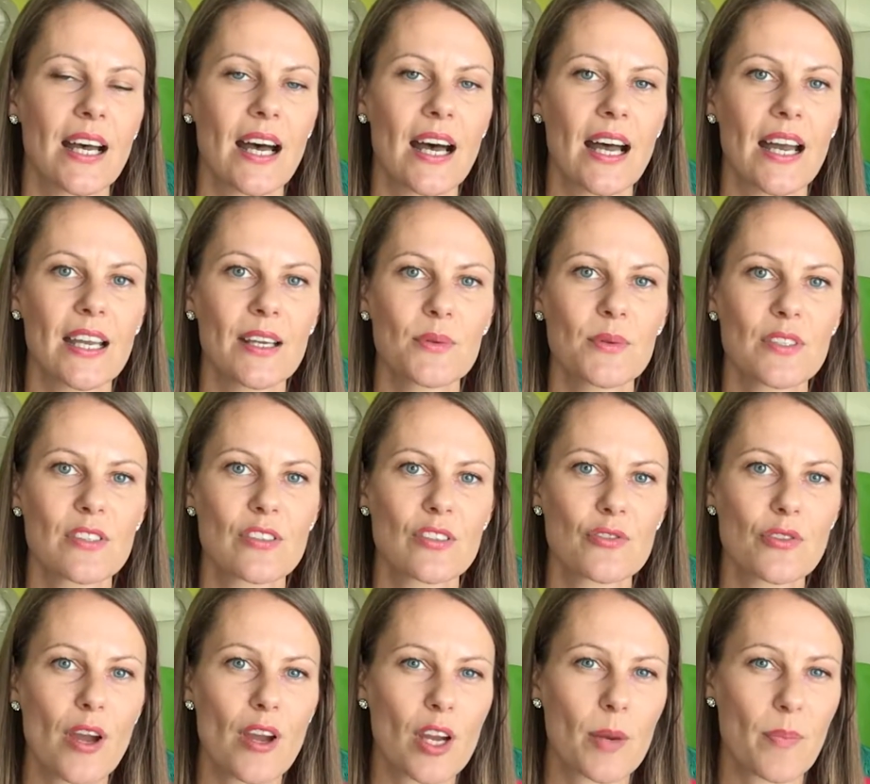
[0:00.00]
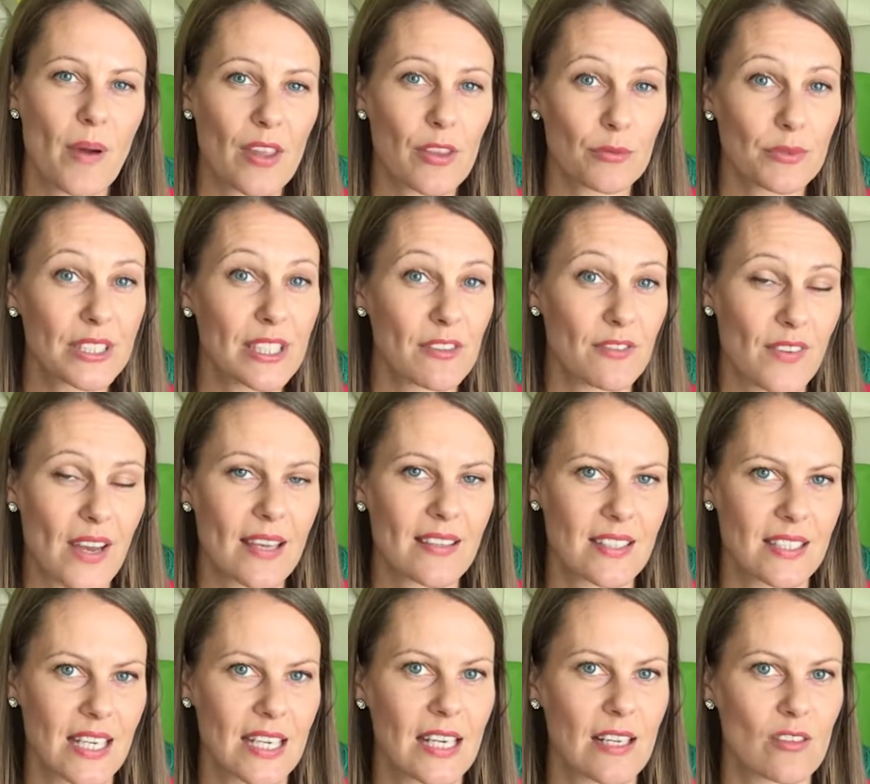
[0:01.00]
I was struck by the really
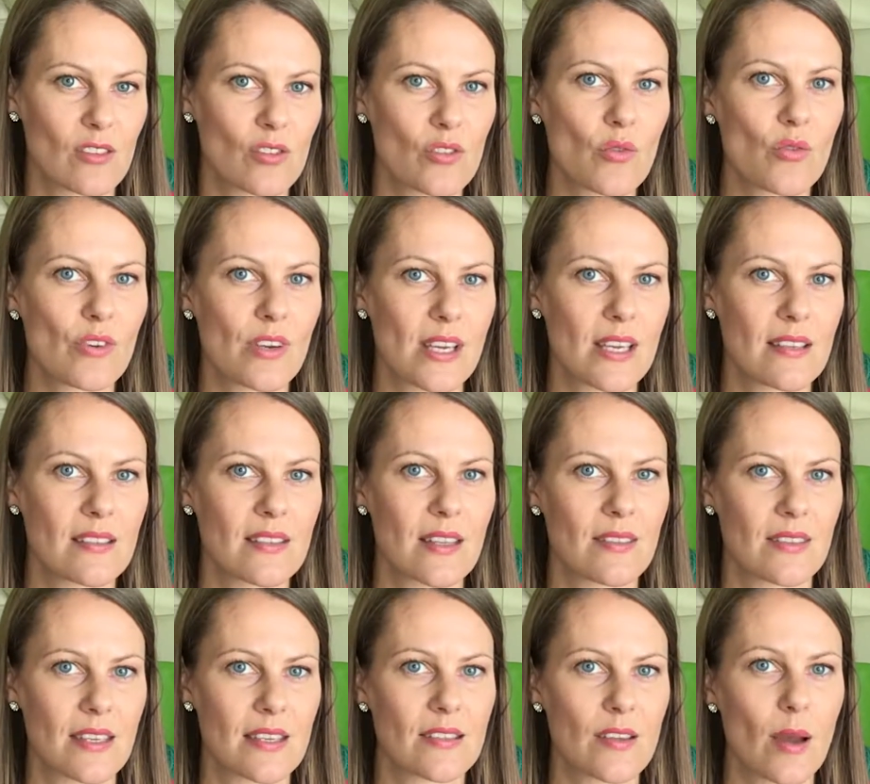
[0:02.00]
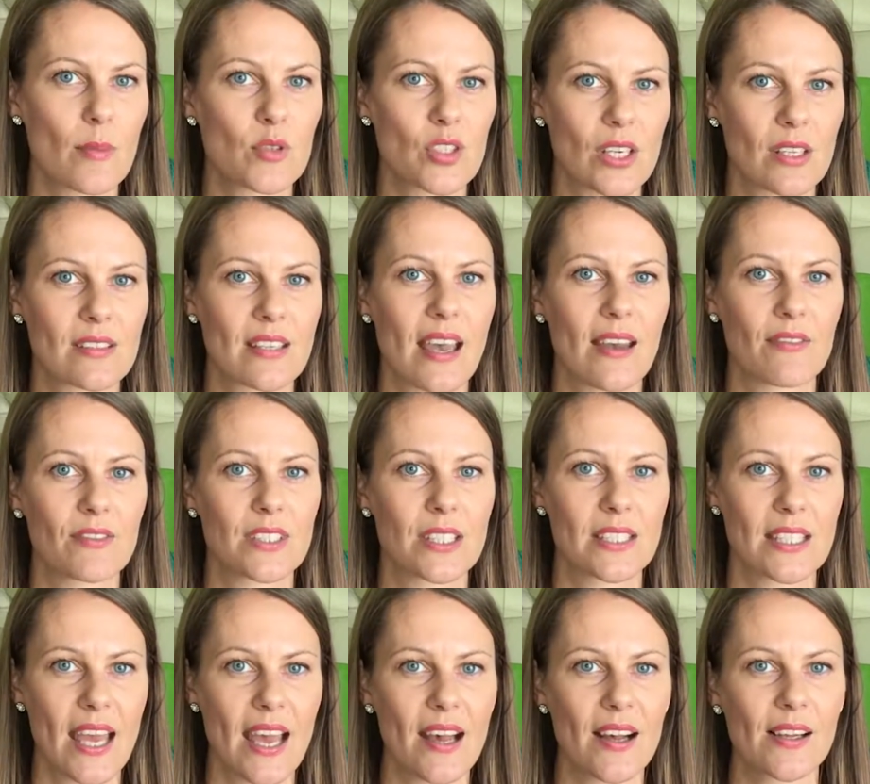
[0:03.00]
fascinating stories that these objects have to
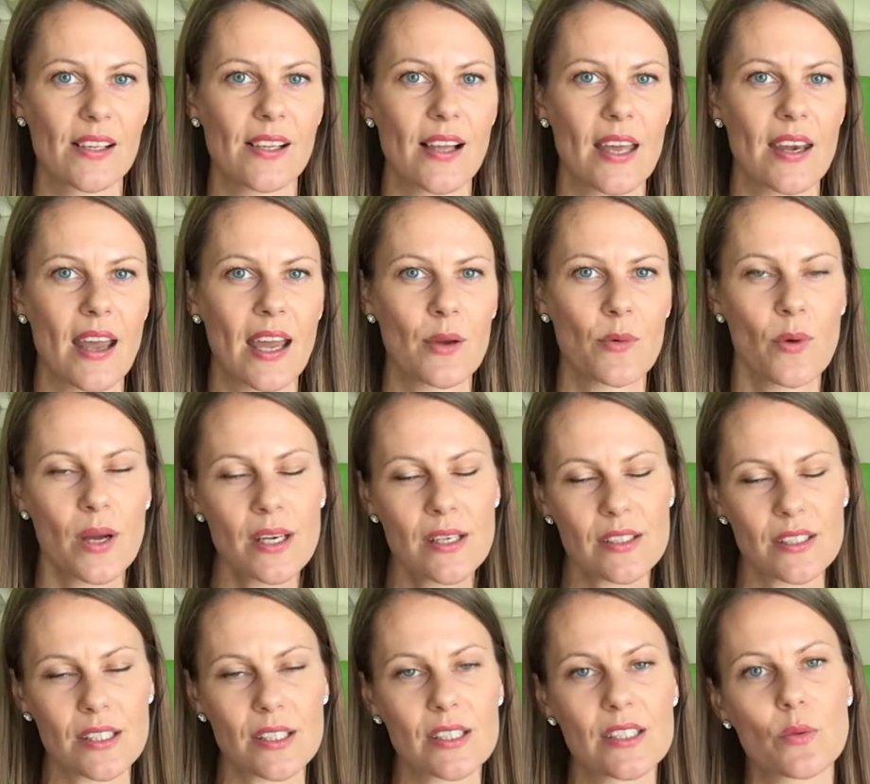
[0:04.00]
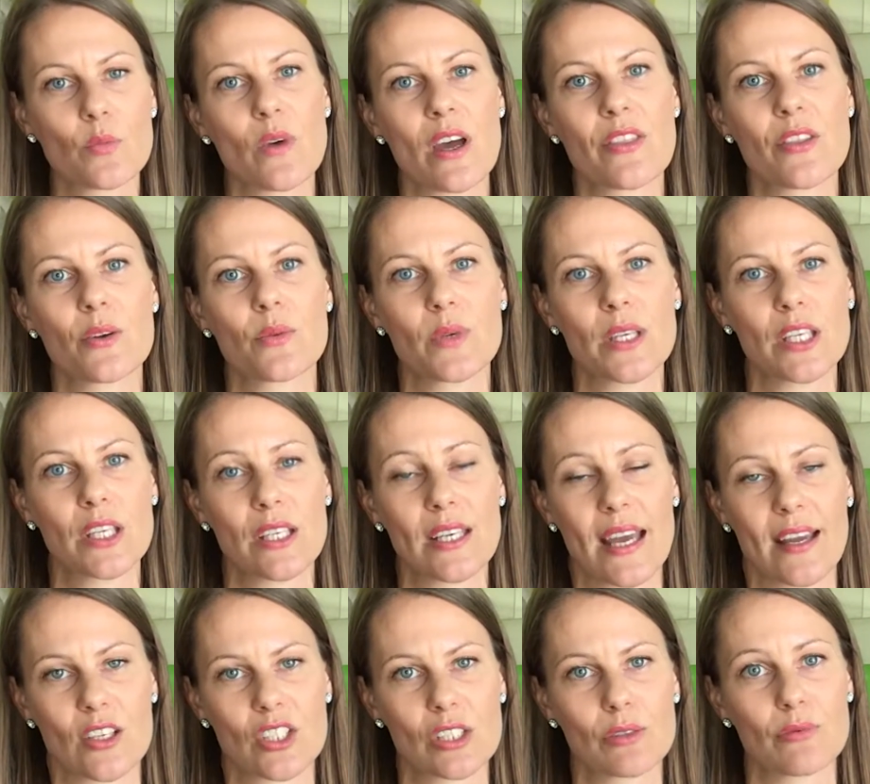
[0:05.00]
tell, and I wondered whether we could
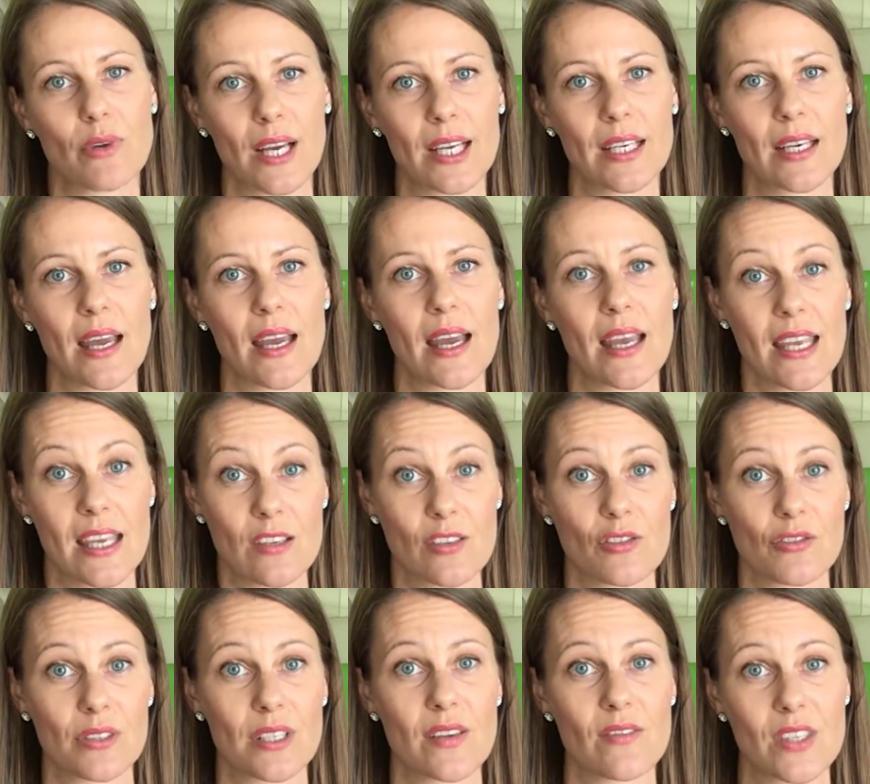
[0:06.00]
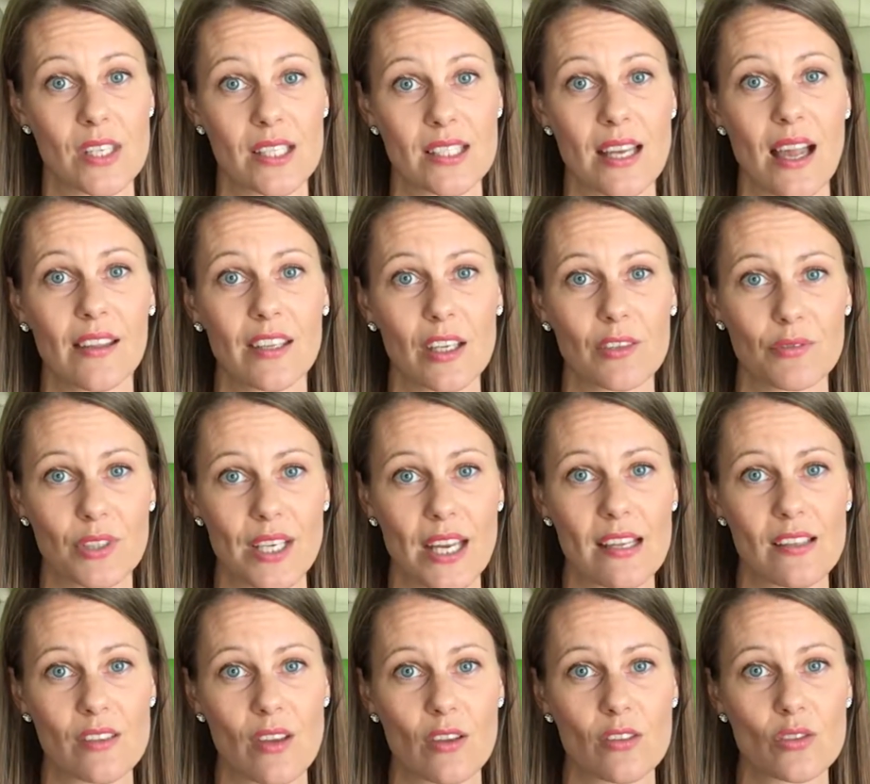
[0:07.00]
actually write a history of the Italian
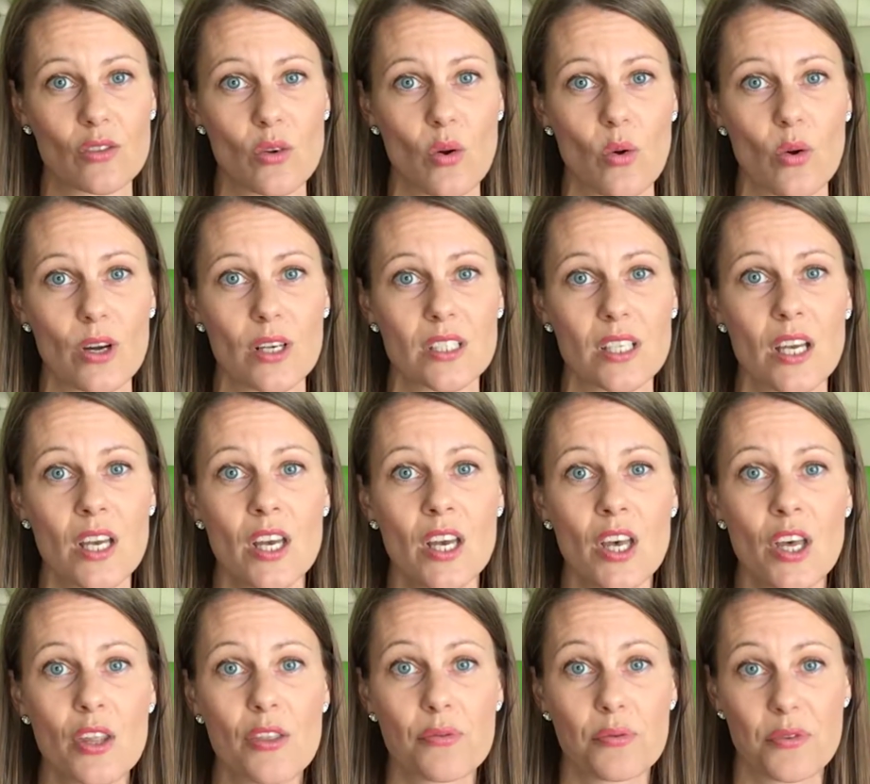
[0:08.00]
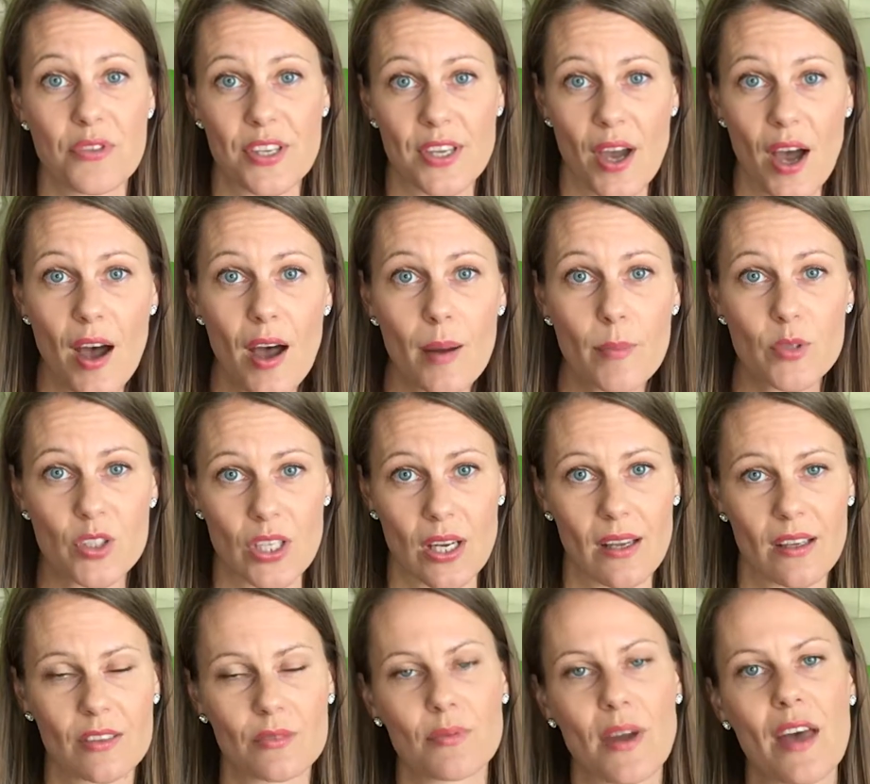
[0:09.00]
Renaissance court through the
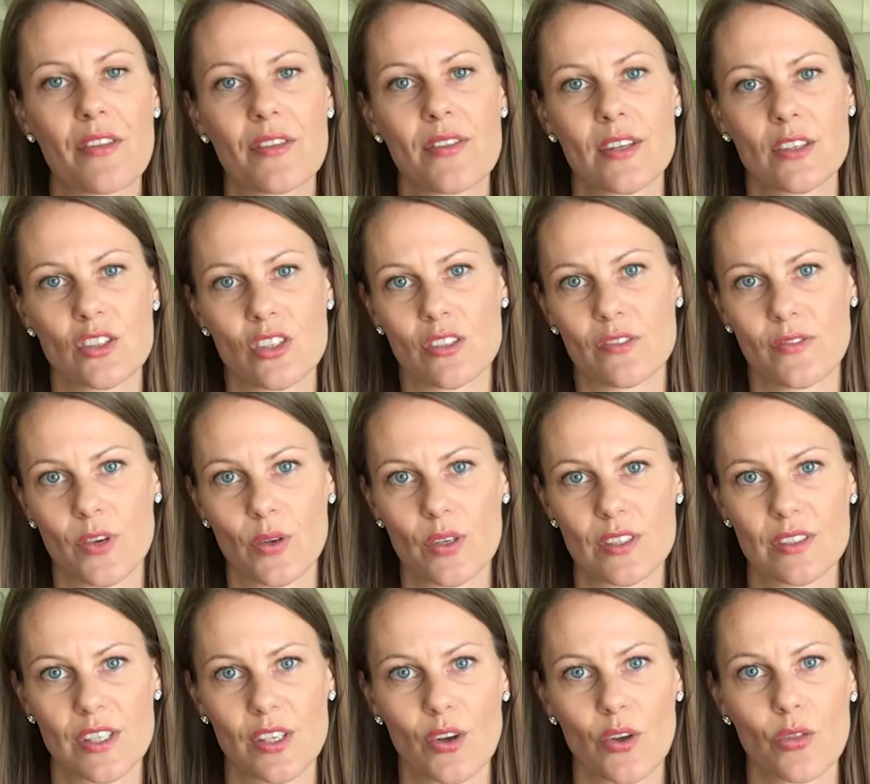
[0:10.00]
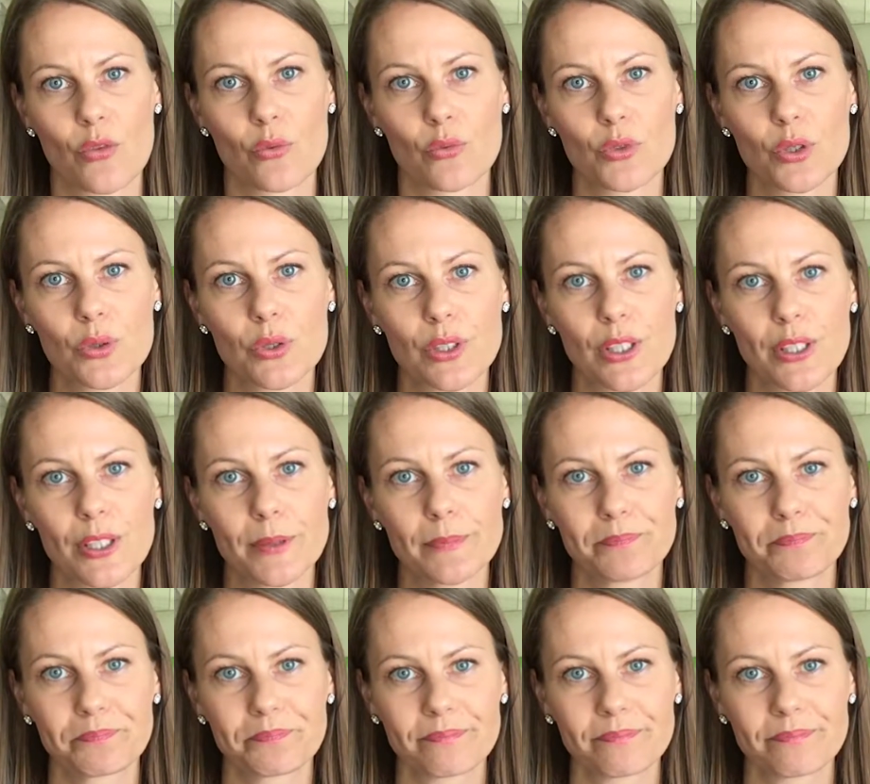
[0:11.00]
objects rather than just focusing on the ruler.